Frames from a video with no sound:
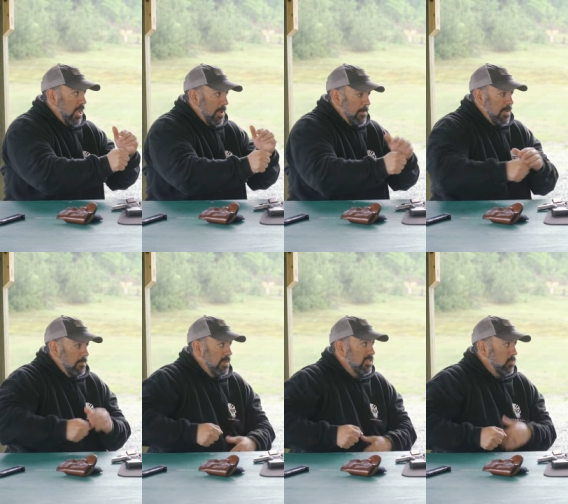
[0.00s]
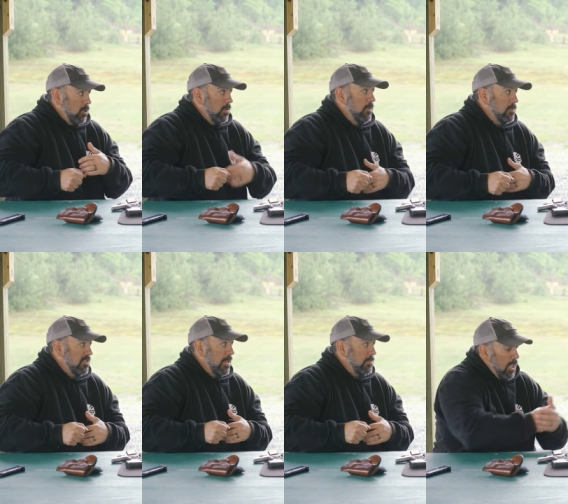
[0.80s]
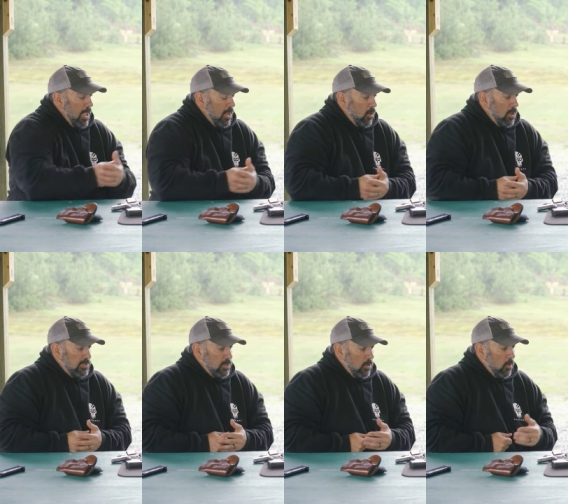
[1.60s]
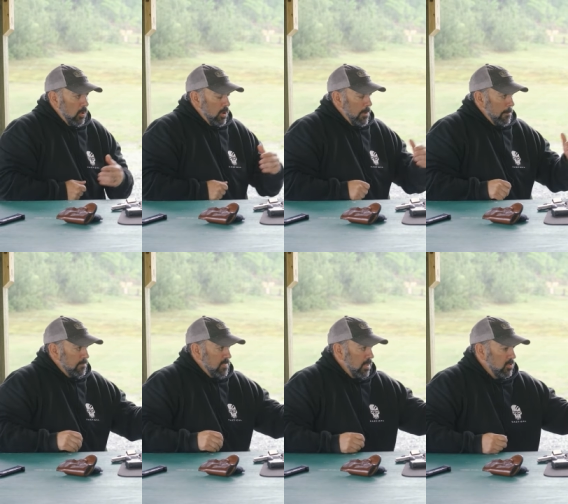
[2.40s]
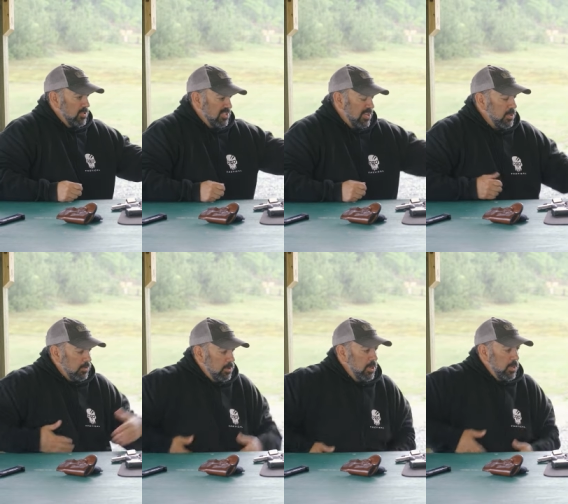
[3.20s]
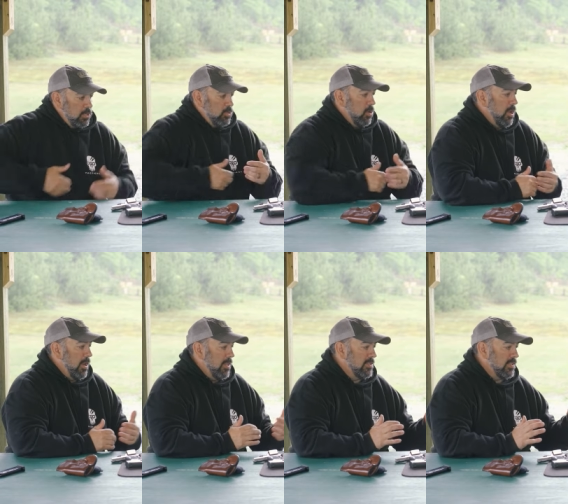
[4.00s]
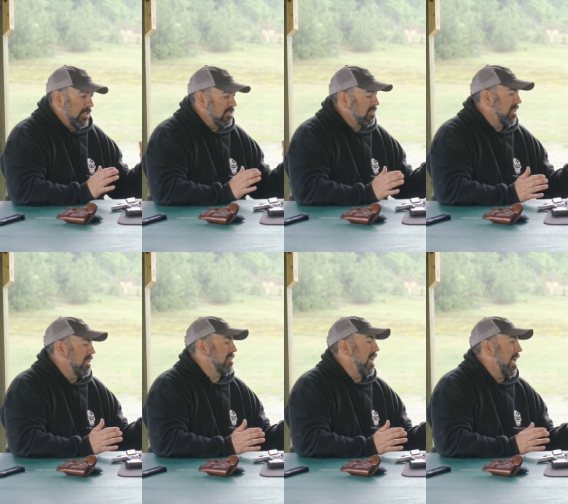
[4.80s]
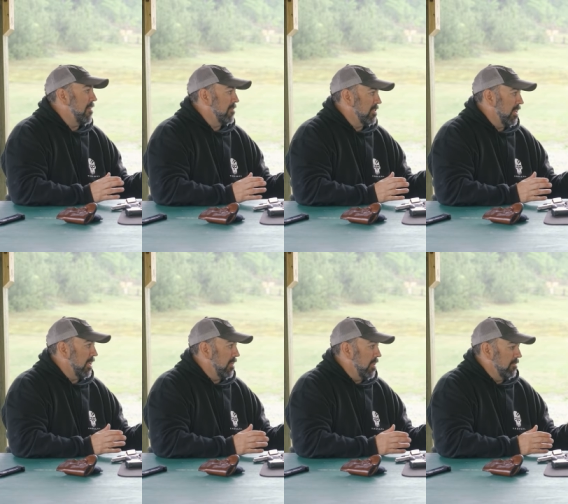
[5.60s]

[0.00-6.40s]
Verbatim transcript: I might miss one of those yep. steps. And also, to cycle your gun and draw it, let's say it's a half a second.